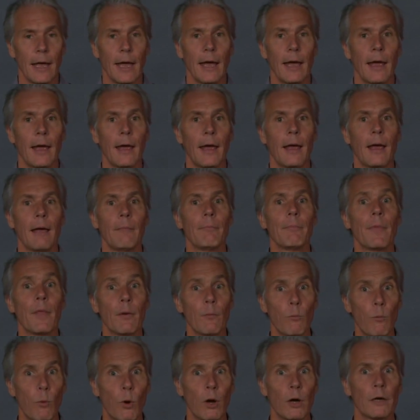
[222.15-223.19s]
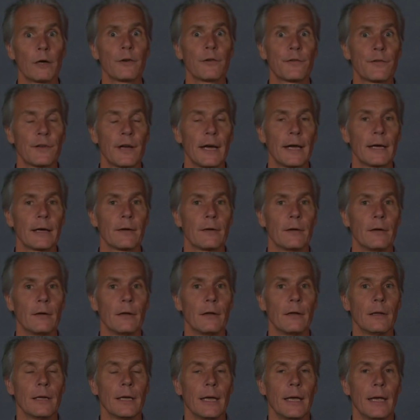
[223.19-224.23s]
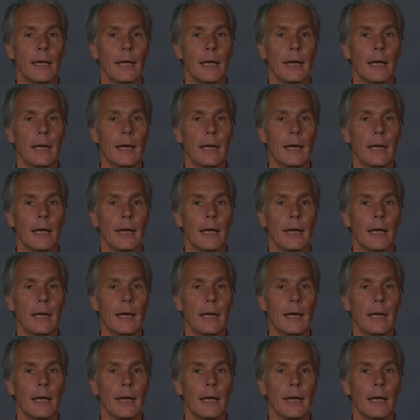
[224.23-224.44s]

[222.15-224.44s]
the water cycle